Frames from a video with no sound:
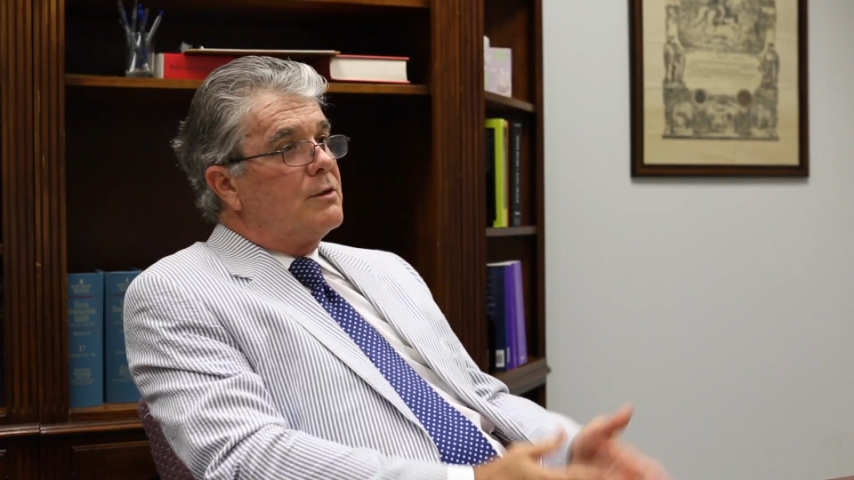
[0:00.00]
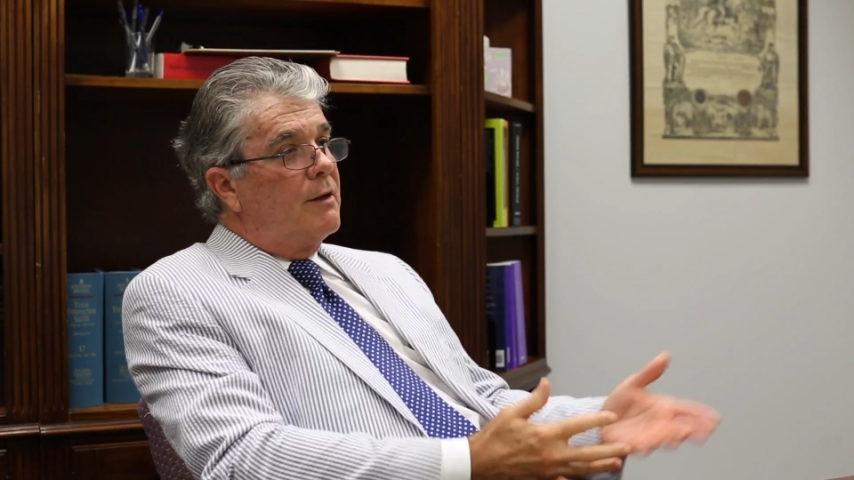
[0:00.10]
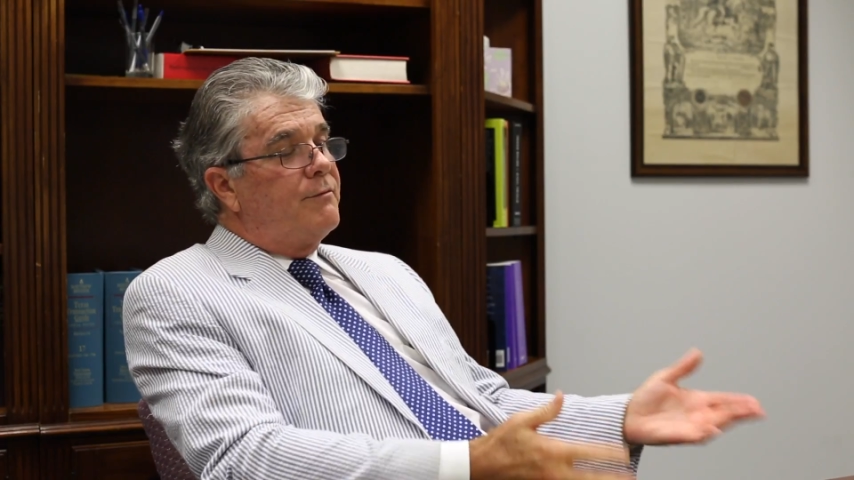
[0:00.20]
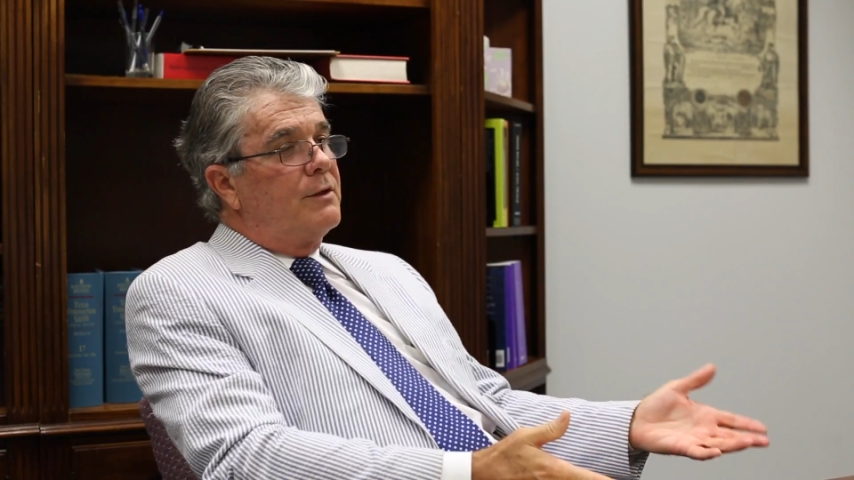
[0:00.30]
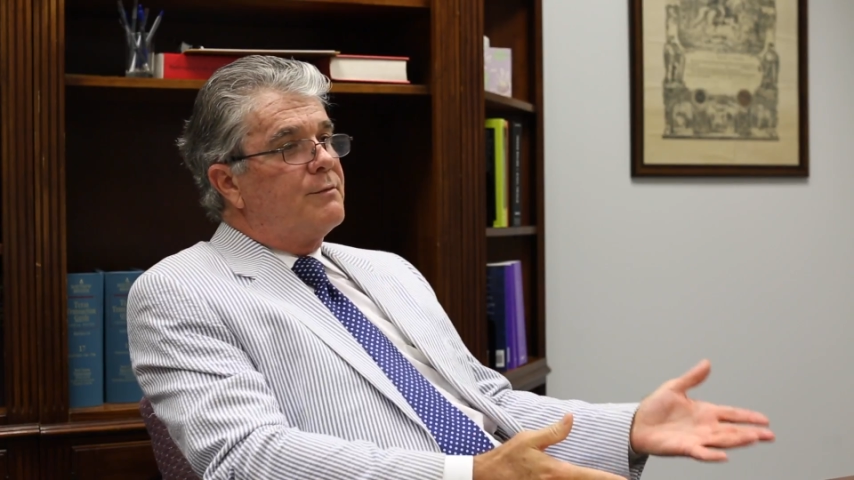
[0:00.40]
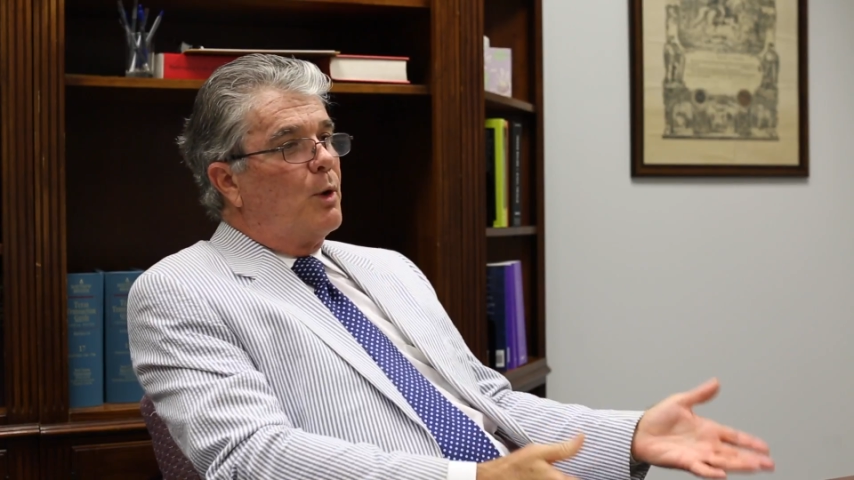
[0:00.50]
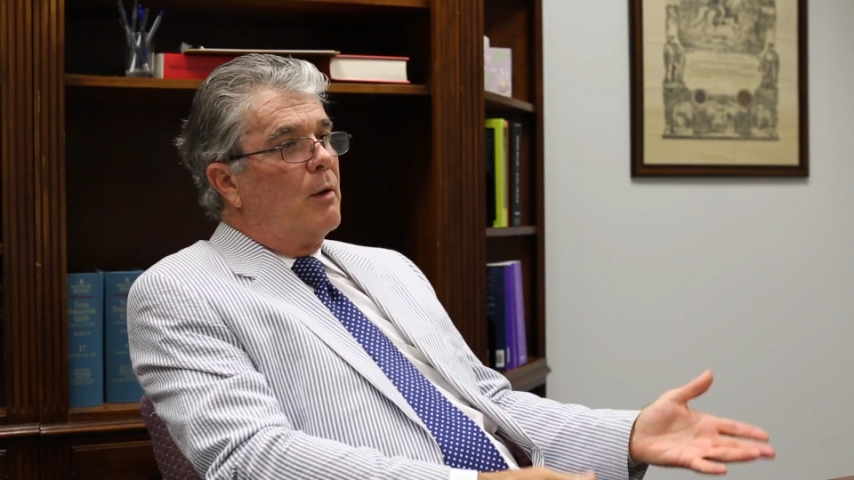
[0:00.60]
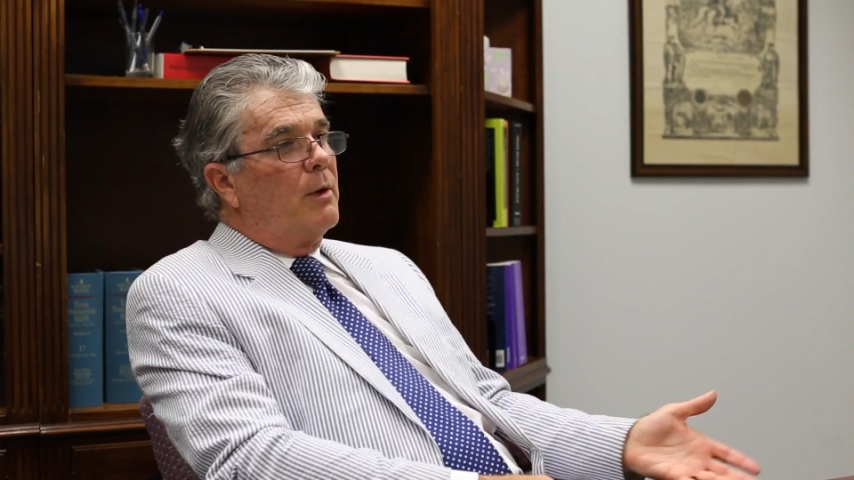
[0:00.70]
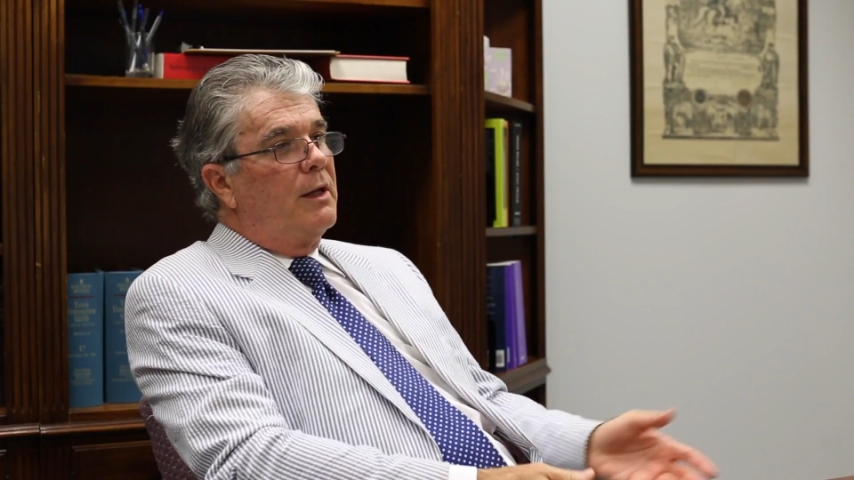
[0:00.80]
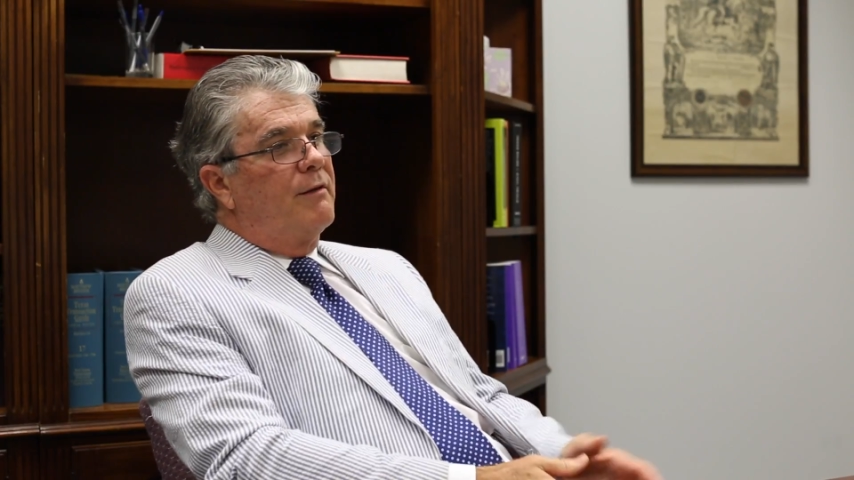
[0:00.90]
stuff that's
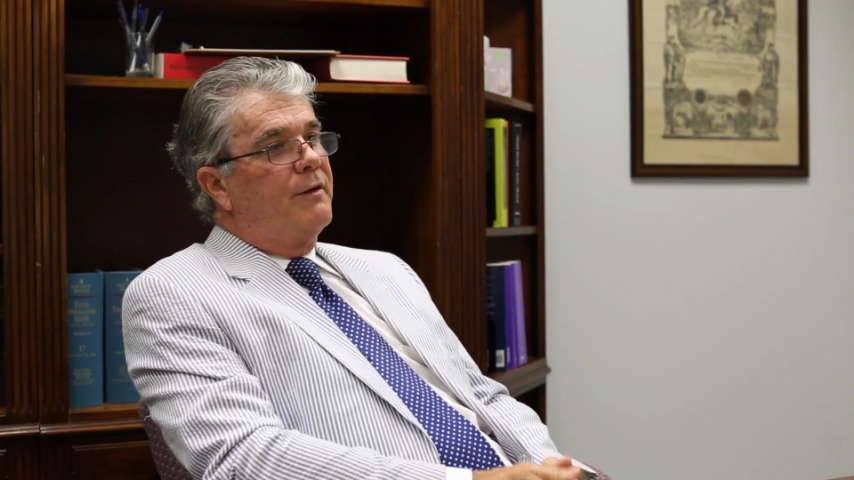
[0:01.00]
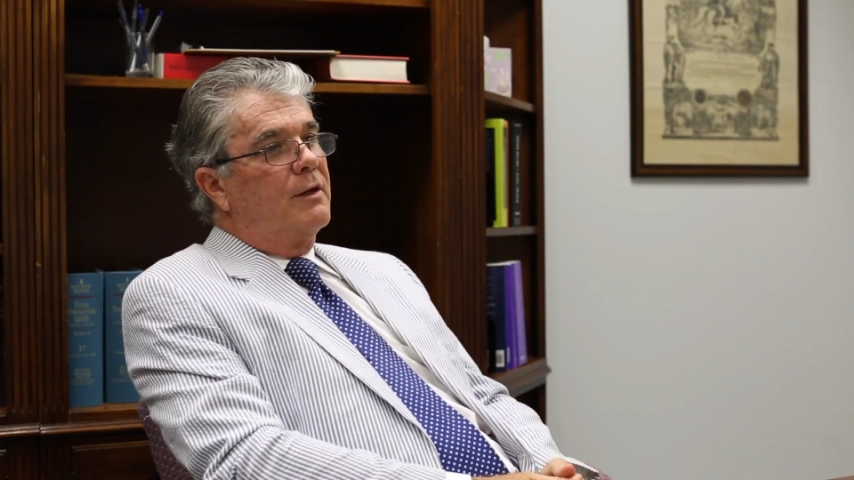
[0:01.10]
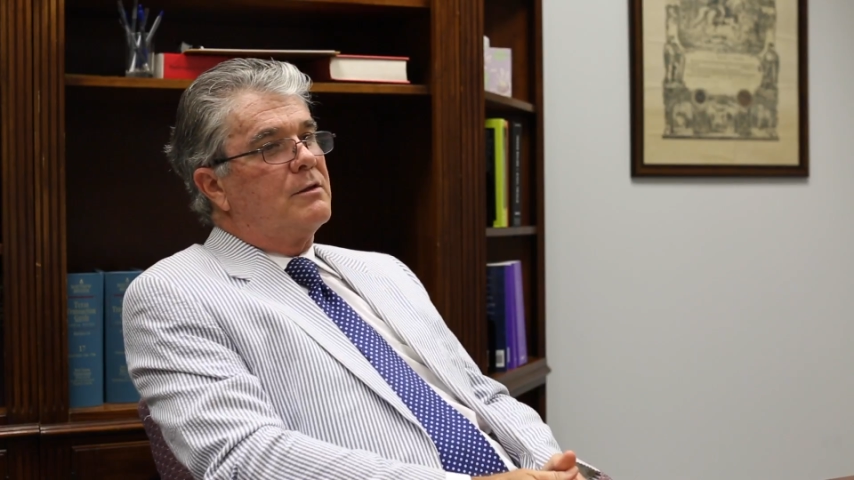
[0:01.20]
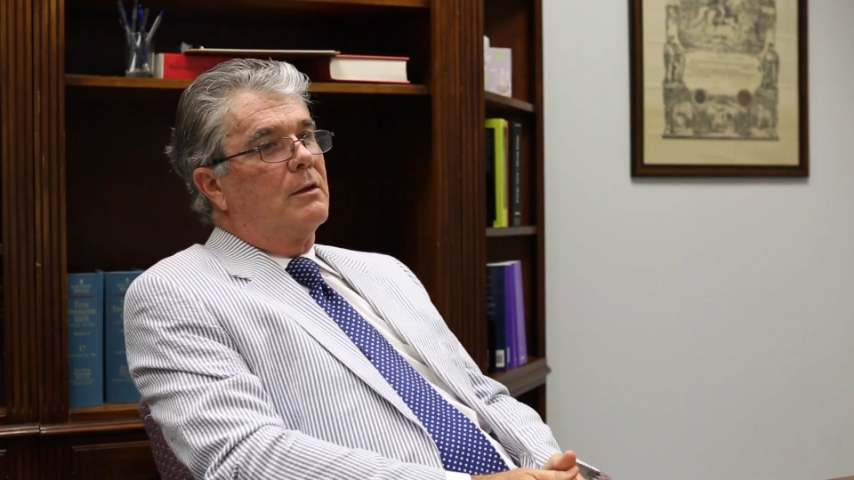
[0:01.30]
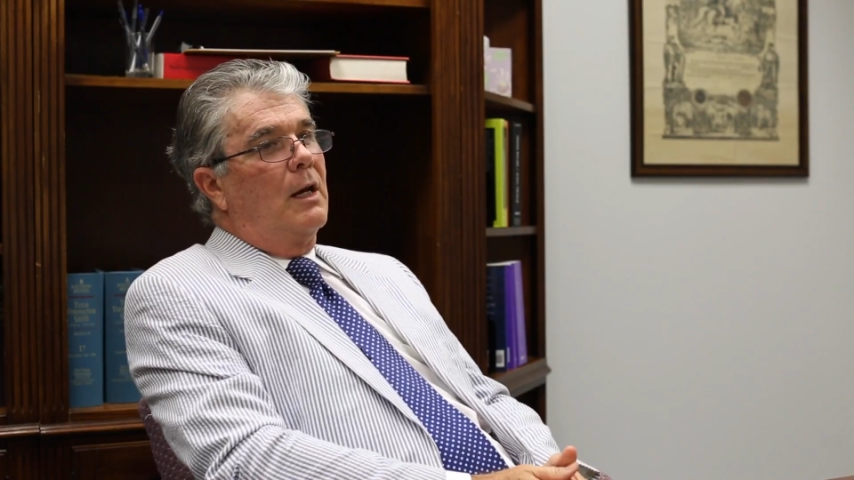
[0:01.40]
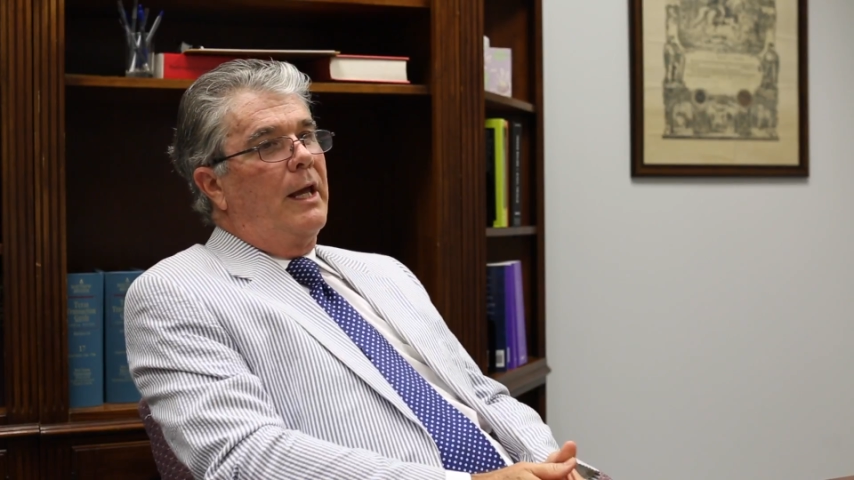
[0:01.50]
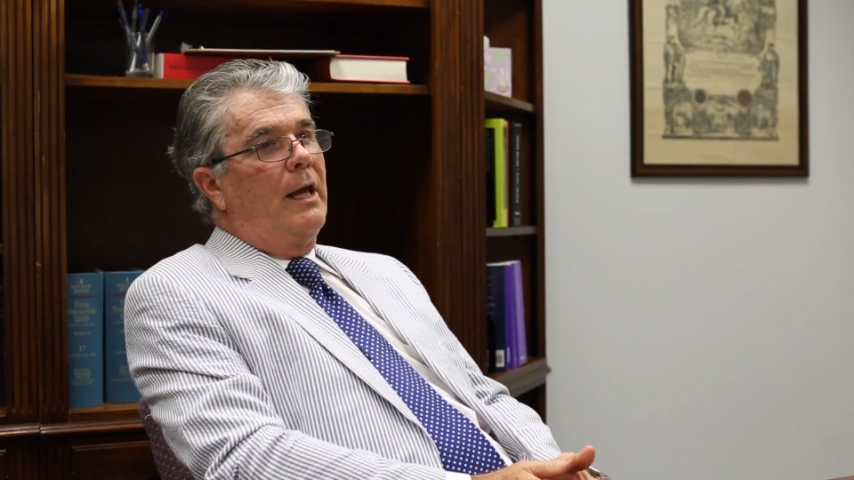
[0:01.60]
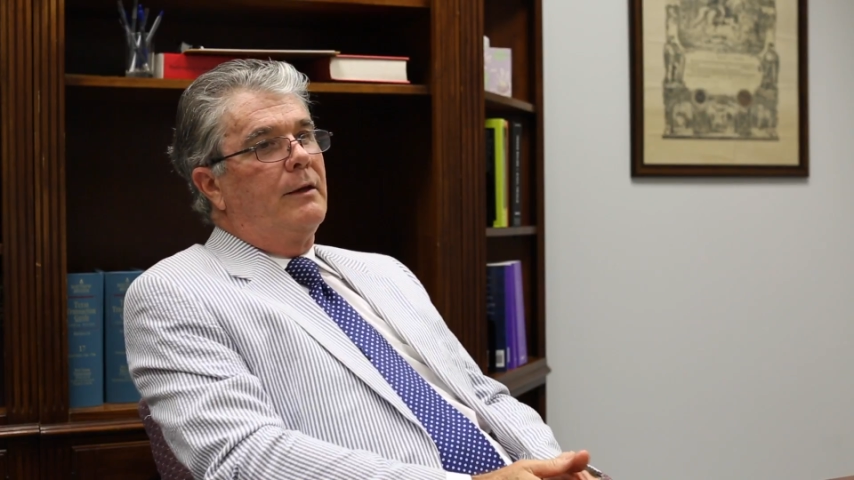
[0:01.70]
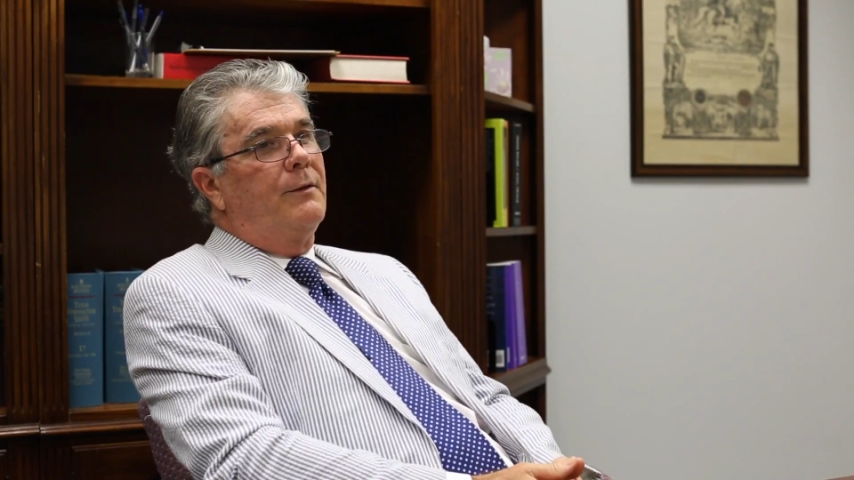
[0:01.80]
permanently affixed to the land,